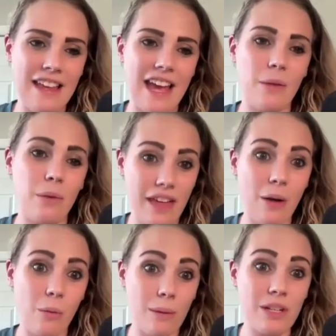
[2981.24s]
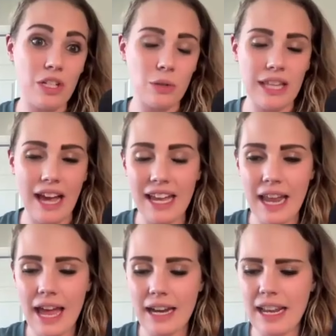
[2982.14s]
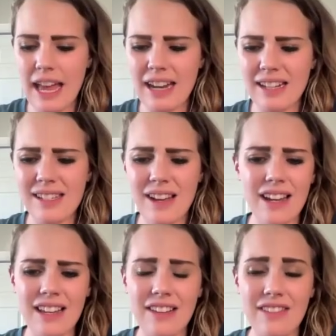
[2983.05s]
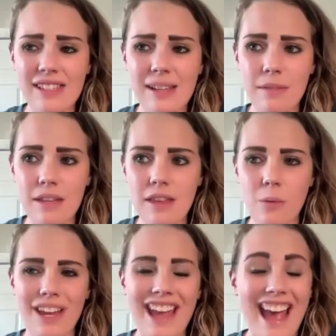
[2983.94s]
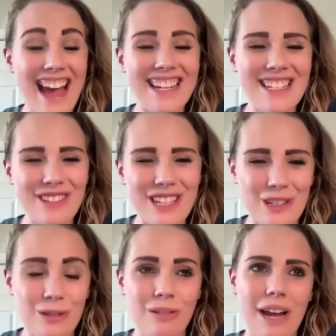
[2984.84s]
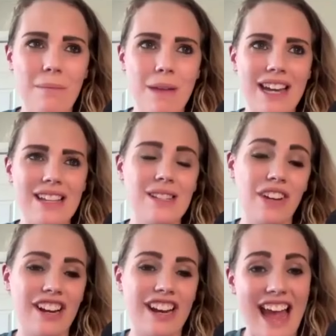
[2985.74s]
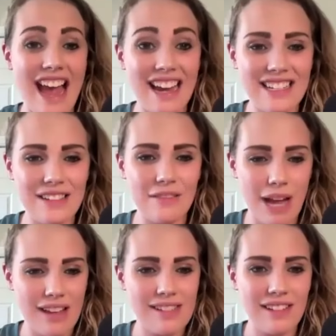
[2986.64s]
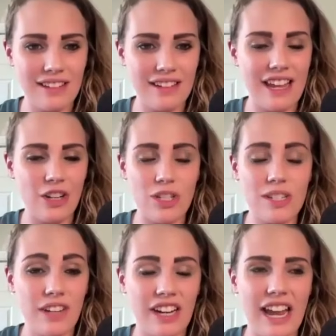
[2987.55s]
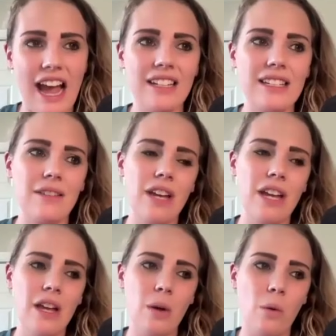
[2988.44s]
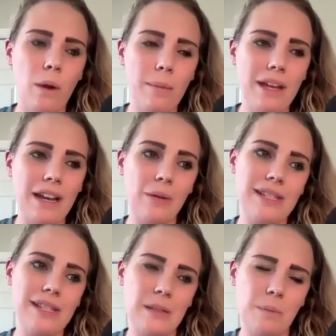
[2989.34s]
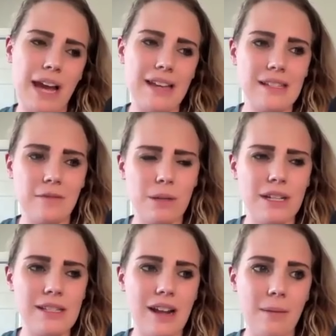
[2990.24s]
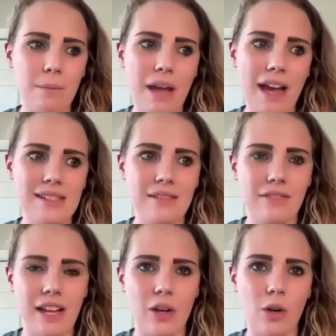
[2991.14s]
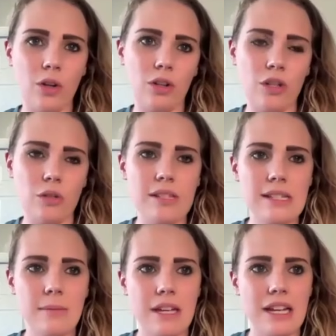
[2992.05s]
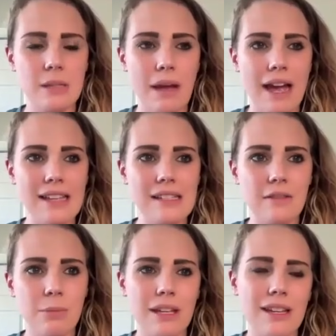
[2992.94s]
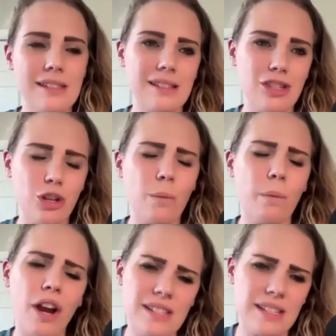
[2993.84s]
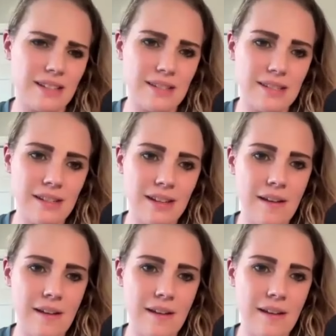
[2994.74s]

and without women doing that and and and it's not even something that we actively do right men it's a very active masculine energy is very active women i would say it's passive but it's not passive like oh you're not doing something it's passive because it's your presence